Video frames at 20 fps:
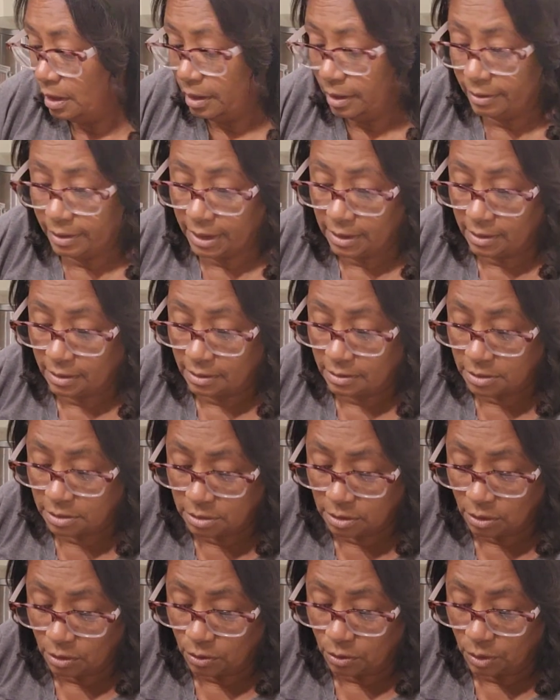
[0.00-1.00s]
All right,
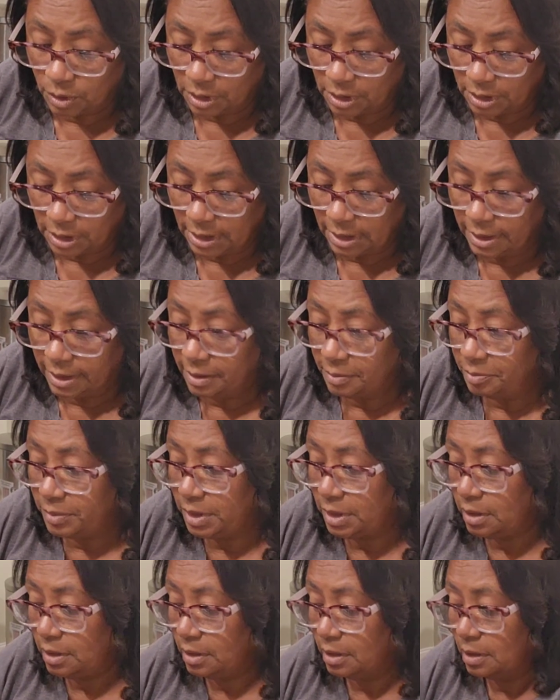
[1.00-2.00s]
so let
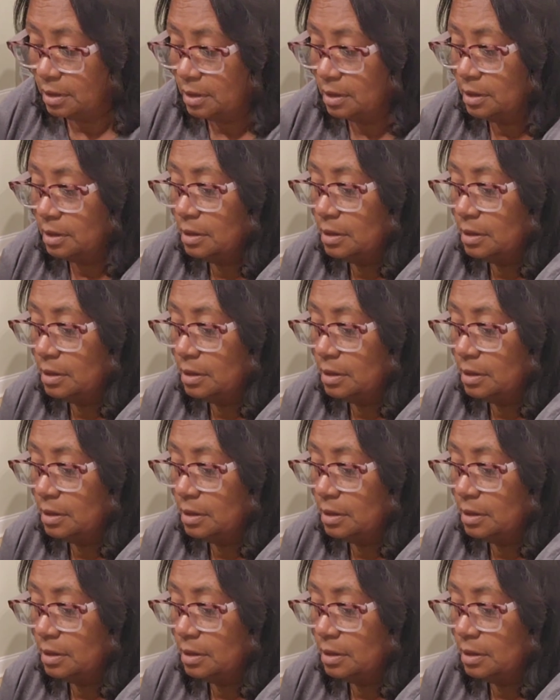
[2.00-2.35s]
me